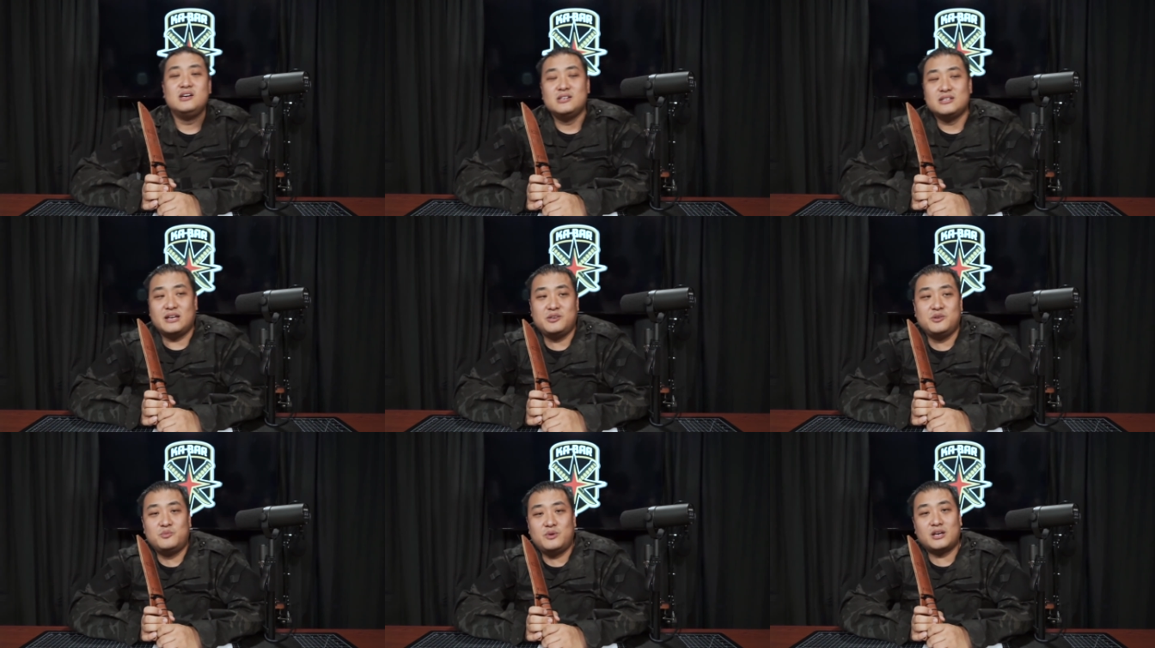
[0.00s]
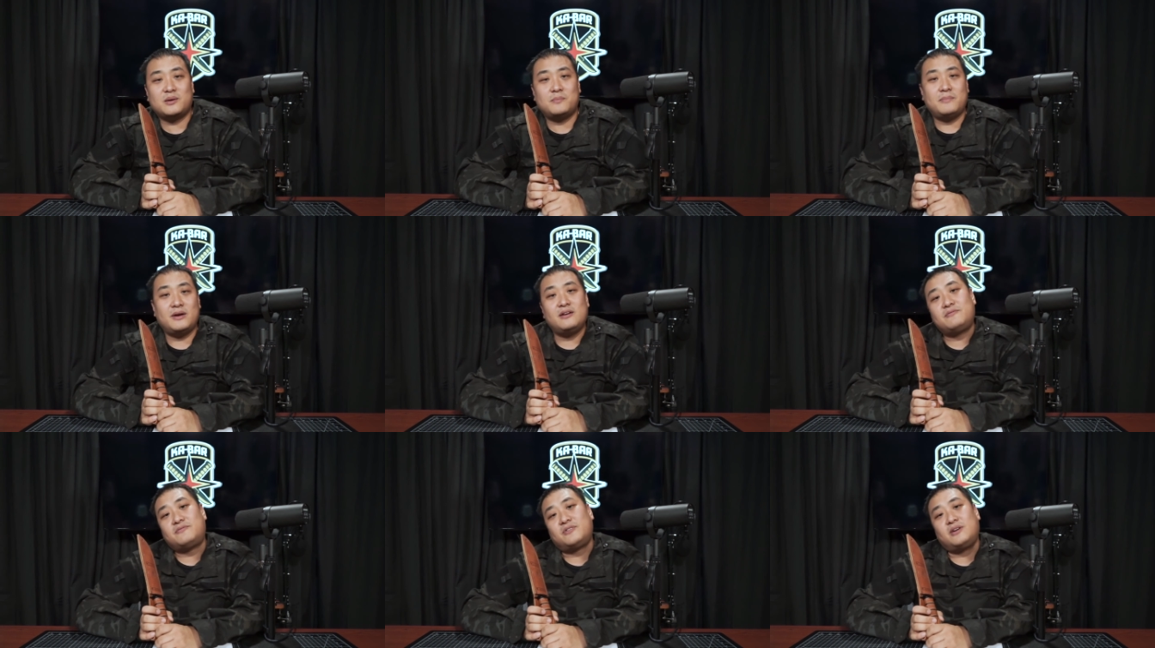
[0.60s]
that you
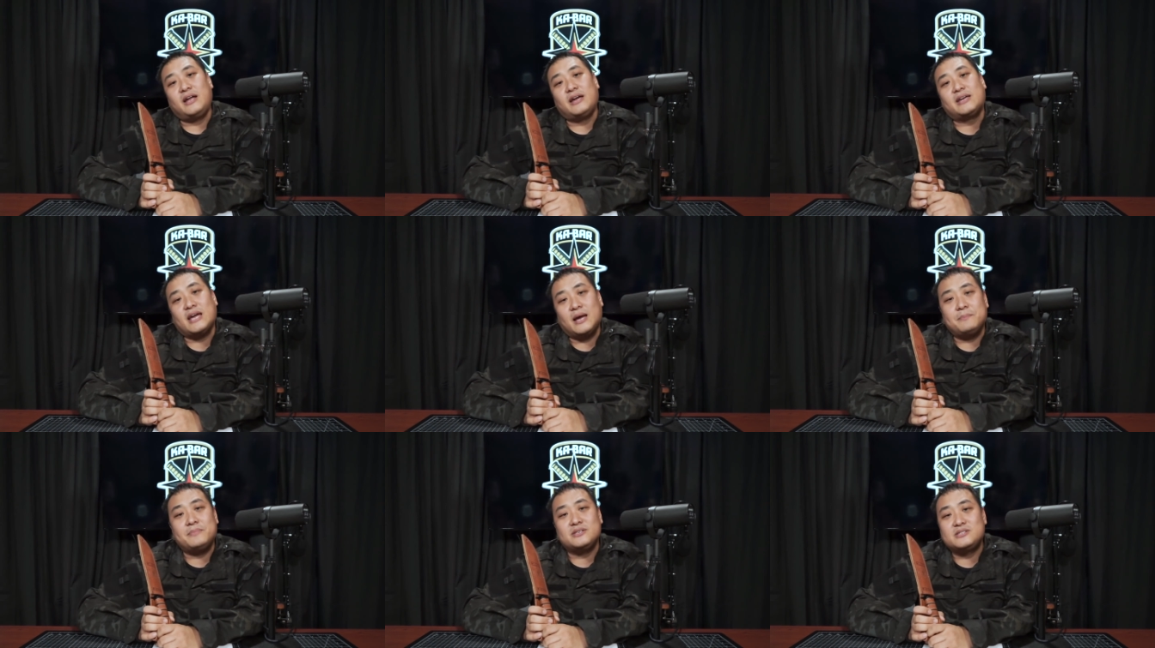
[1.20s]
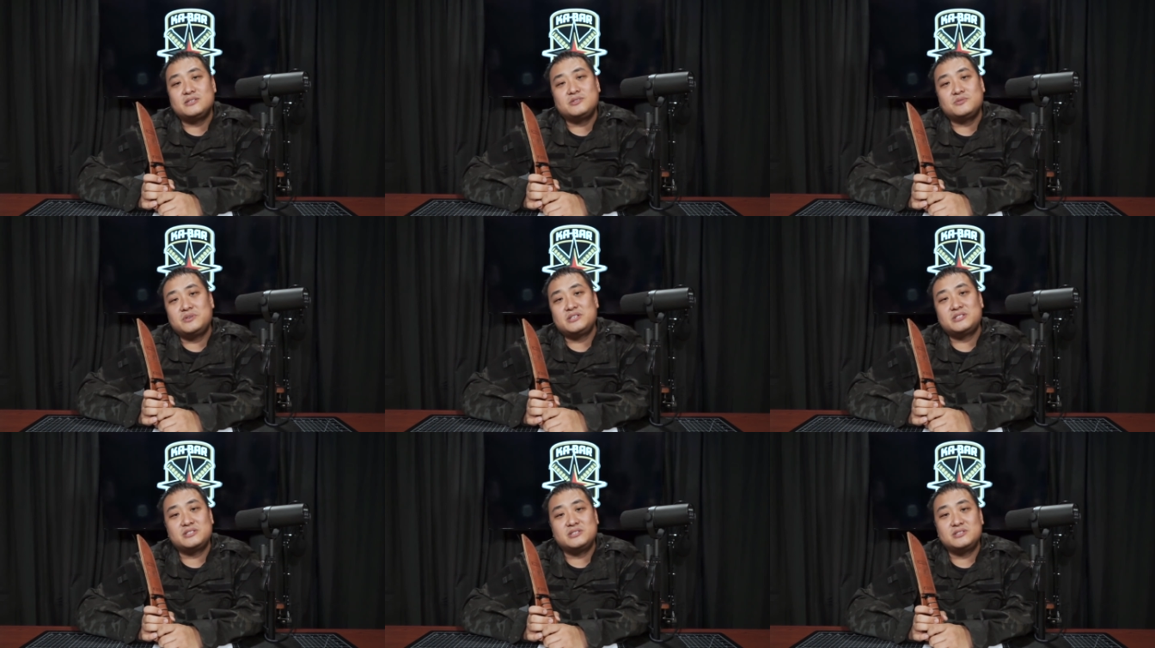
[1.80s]
recommend for like camping
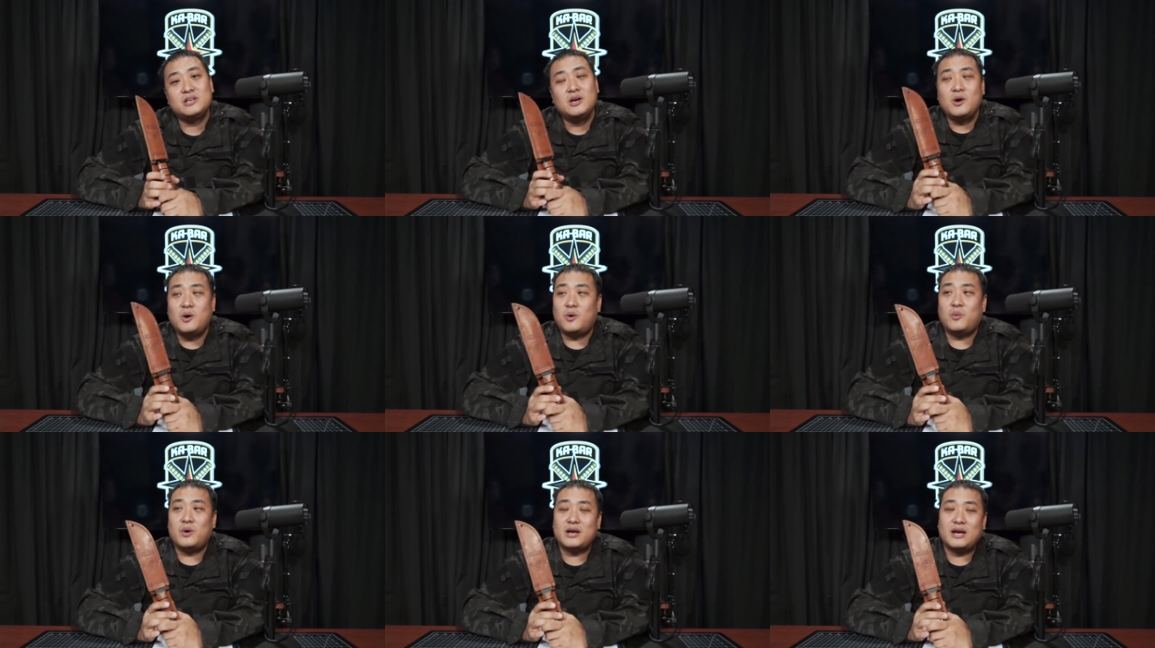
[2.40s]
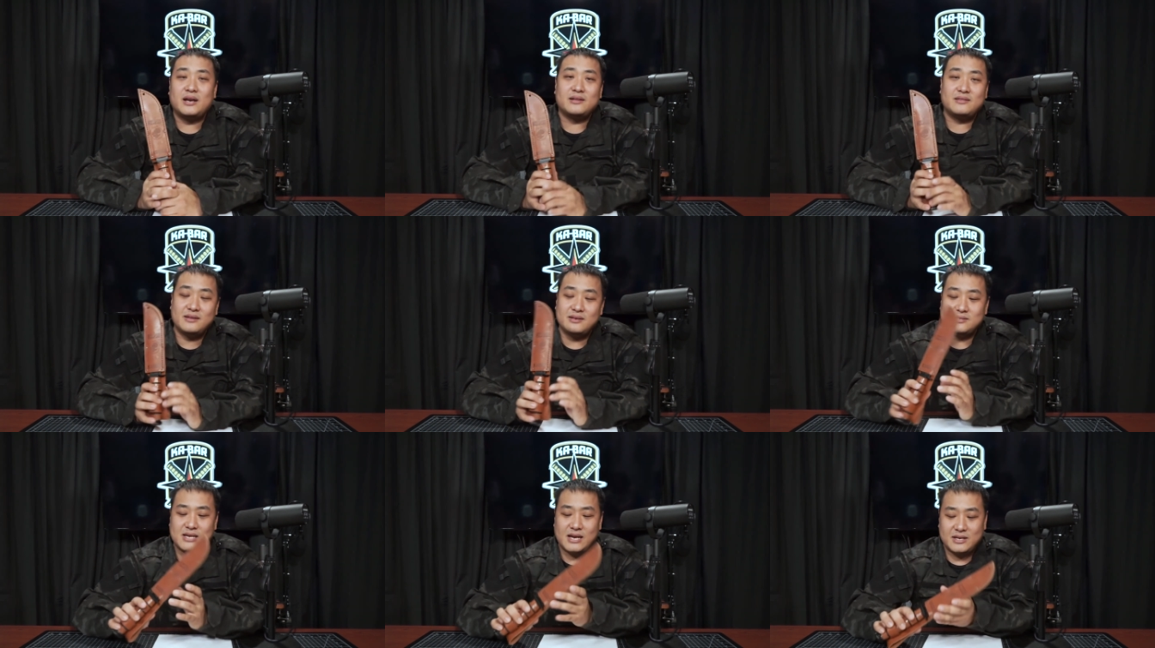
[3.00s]
situations, or what kind of
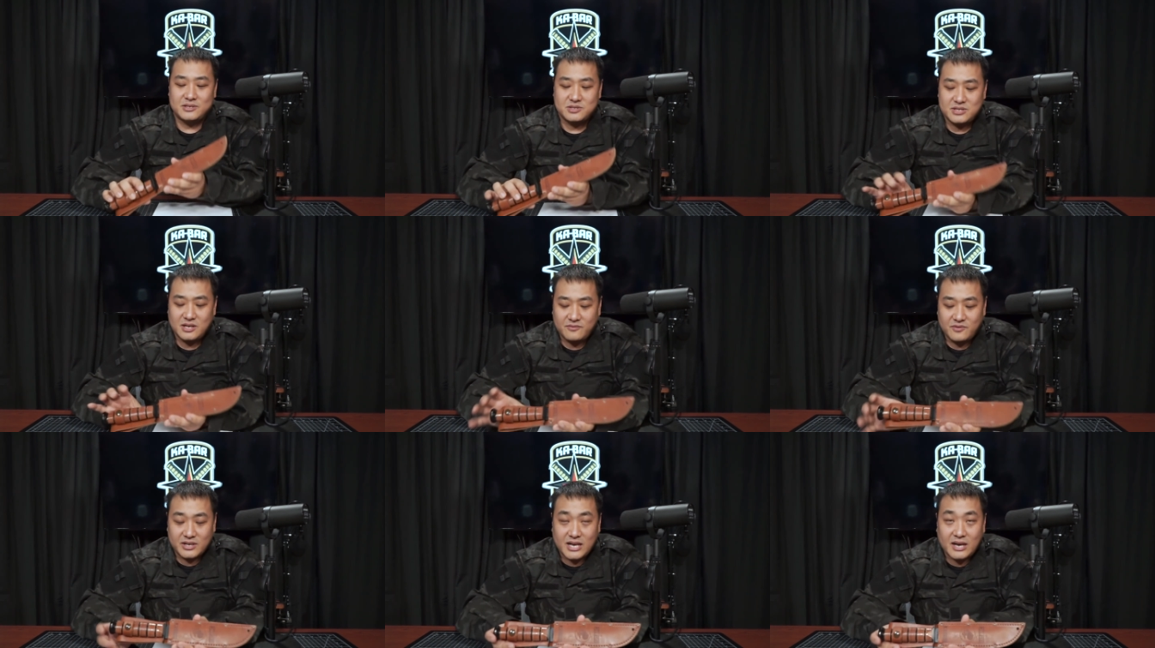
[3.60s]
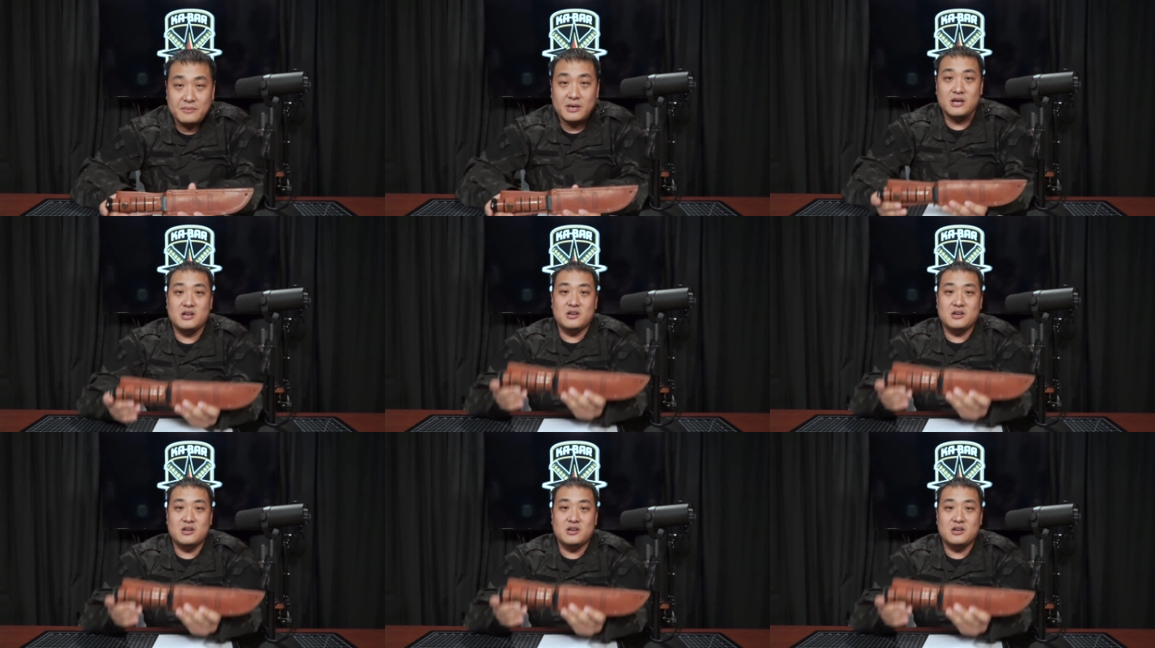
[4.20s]
things that I should take for camp?